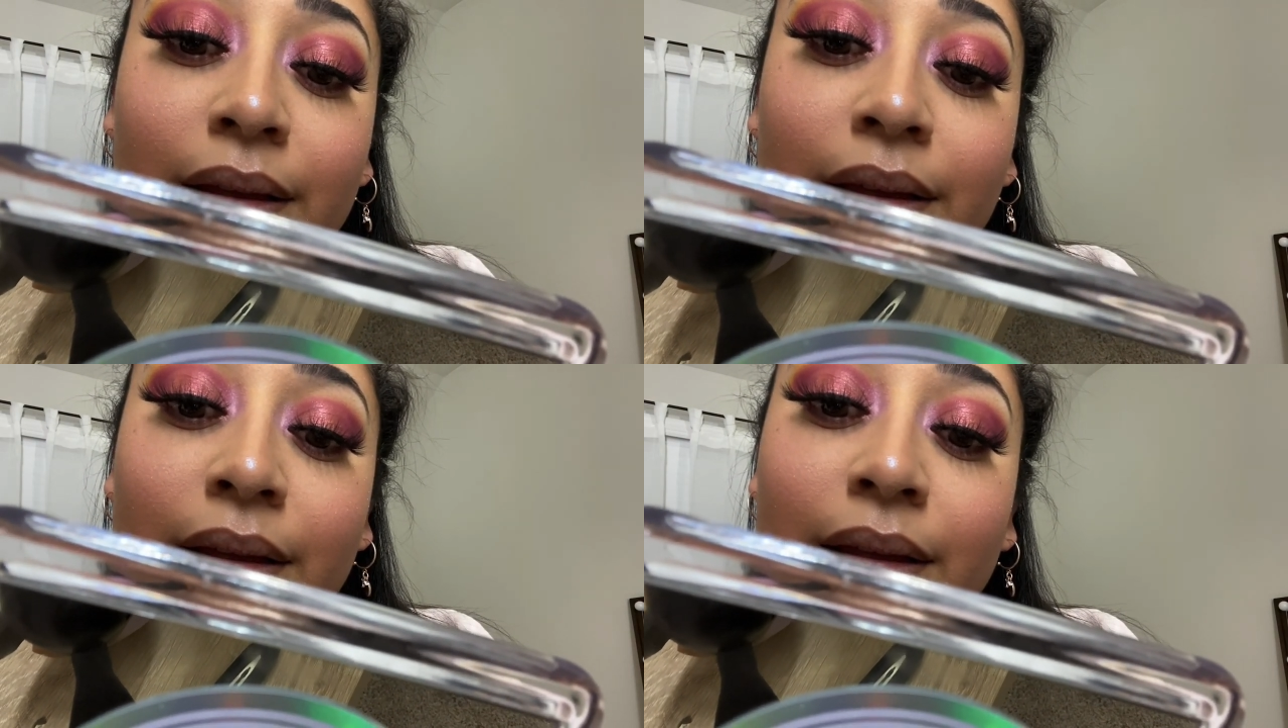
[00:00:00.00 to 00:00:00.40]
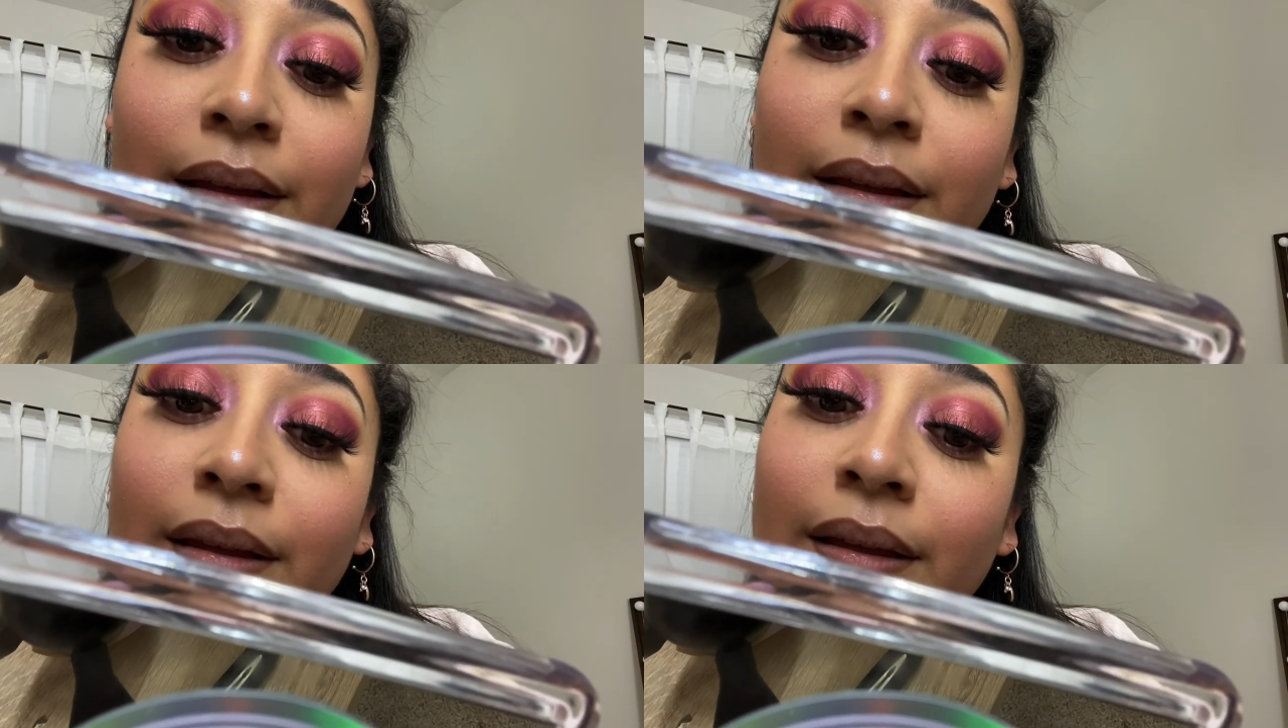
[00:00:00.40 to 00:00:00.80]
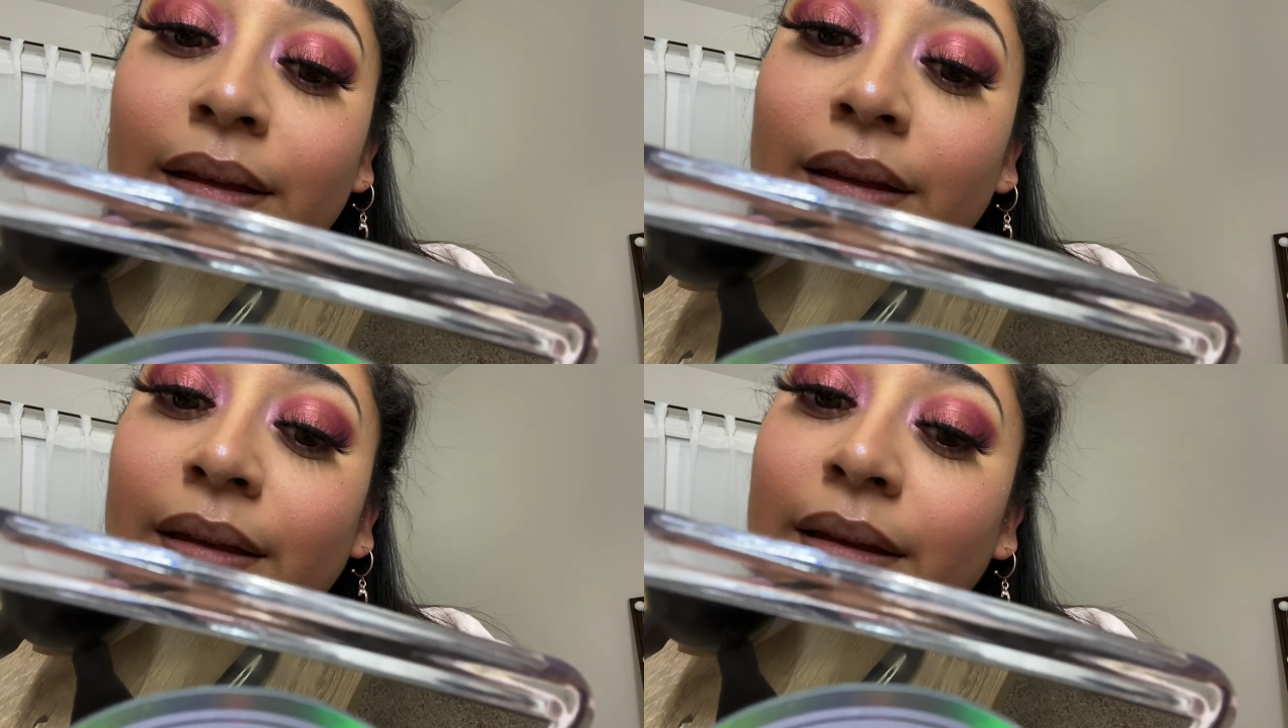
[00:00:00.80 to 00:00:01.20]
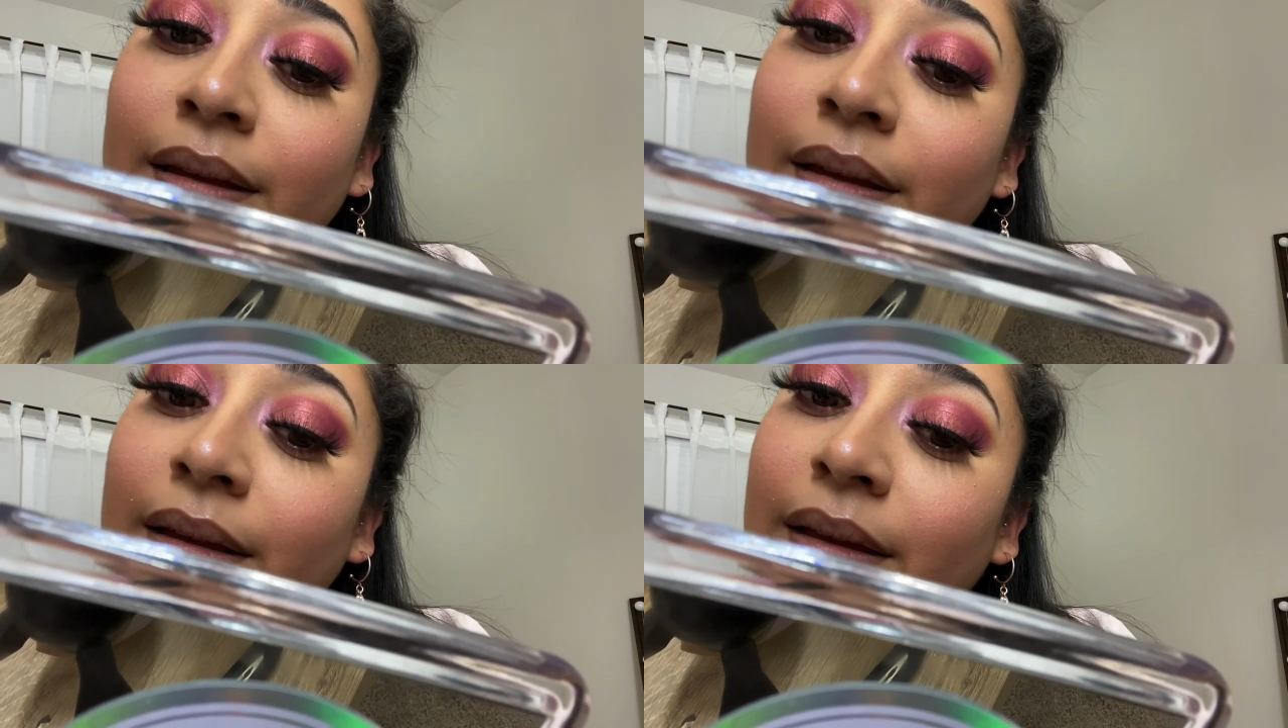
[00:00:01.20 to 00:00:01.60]
I suggest you
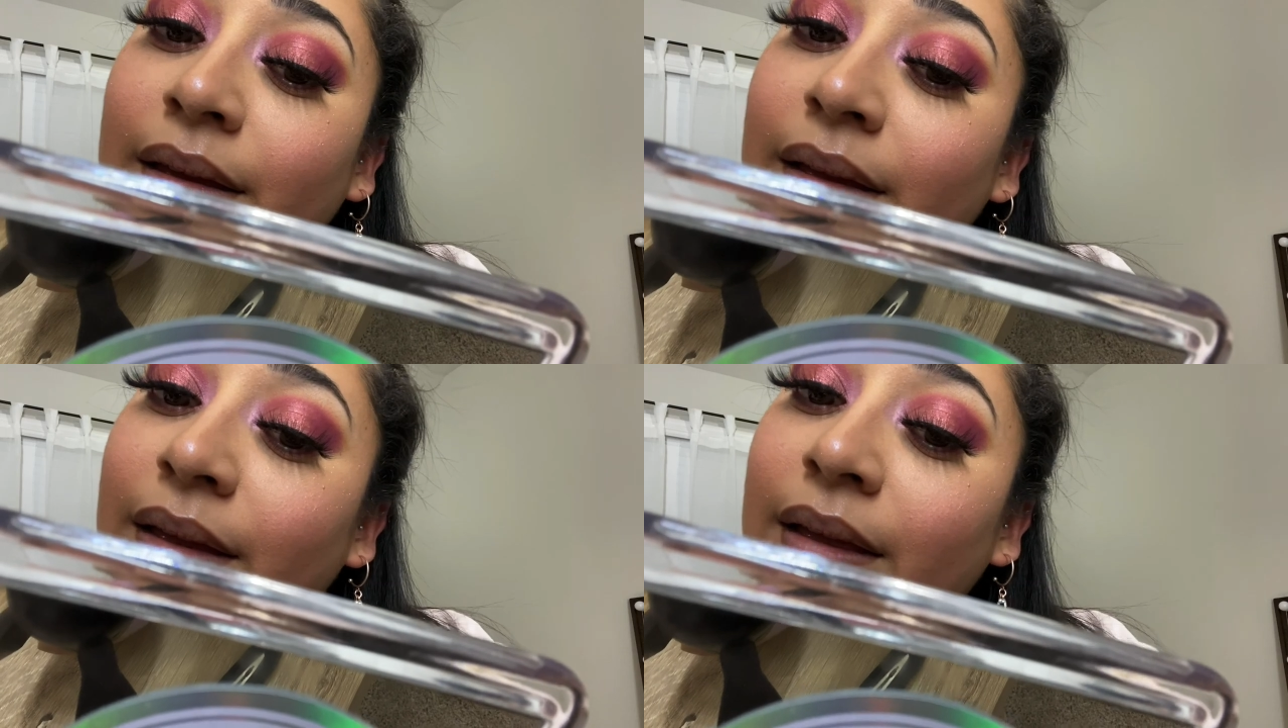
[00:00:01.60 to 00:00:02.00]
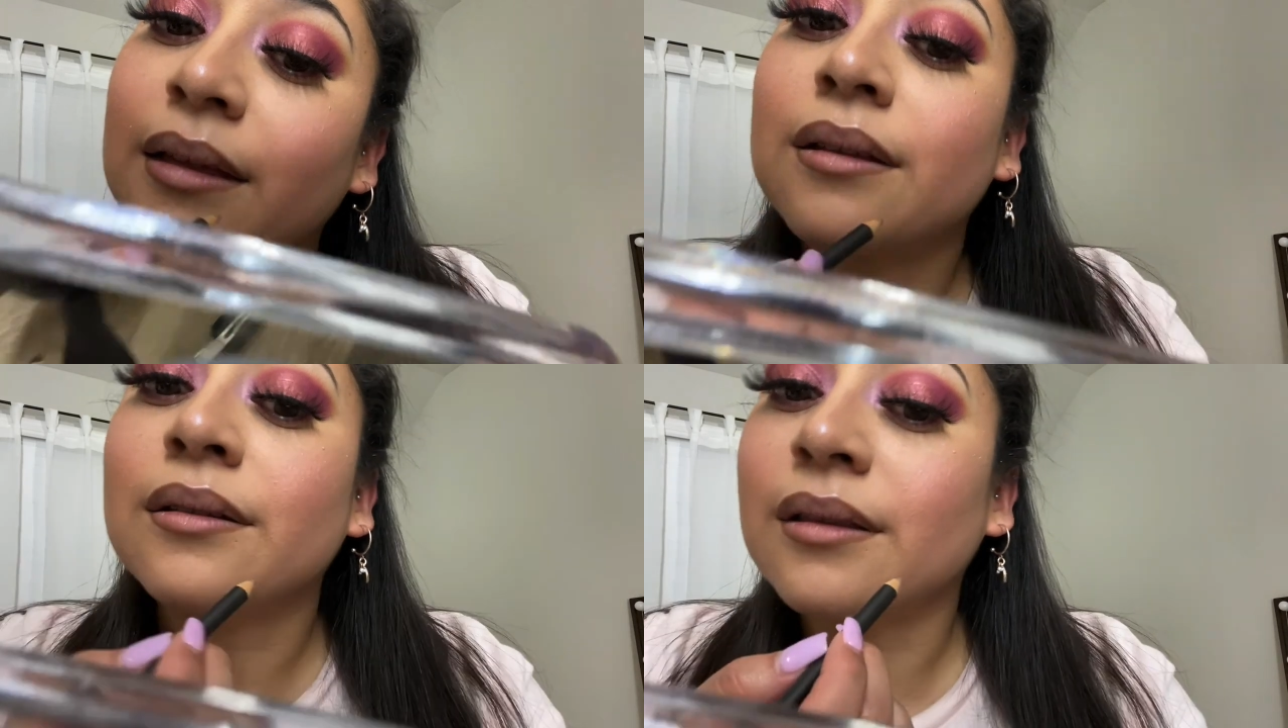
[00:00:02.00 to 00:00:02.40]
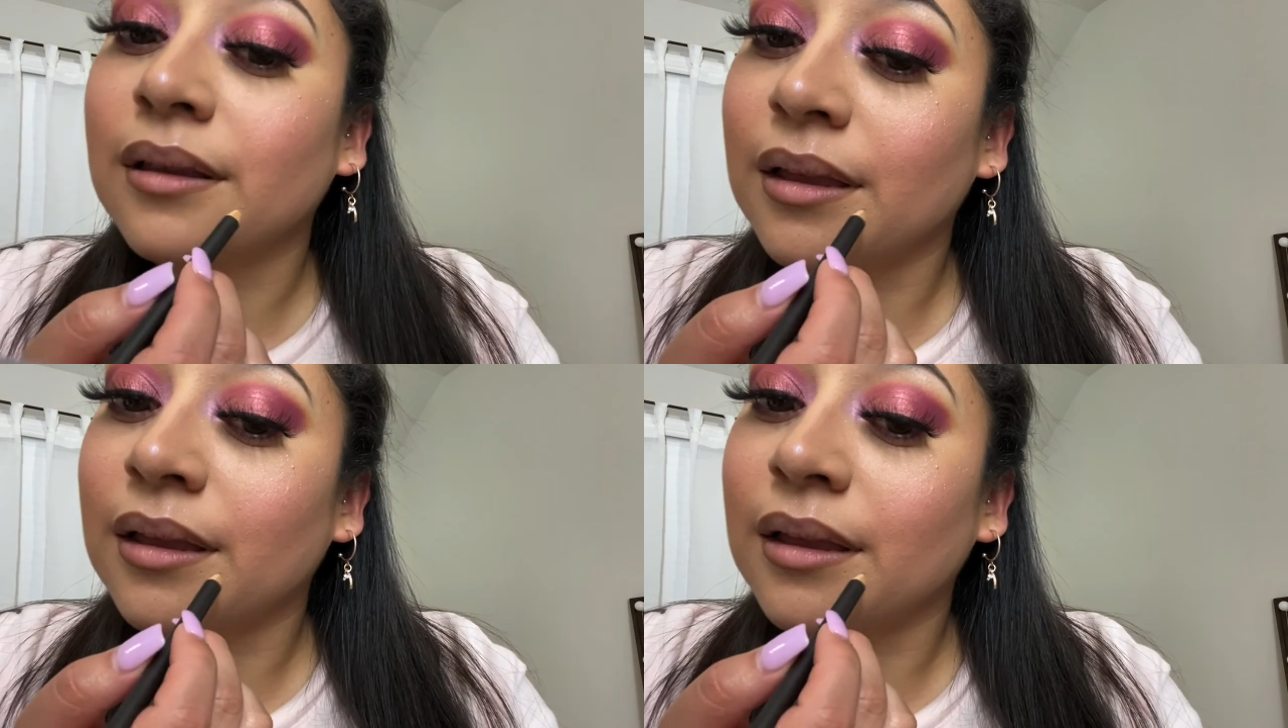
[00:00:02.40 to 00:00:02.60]
guys go and get it.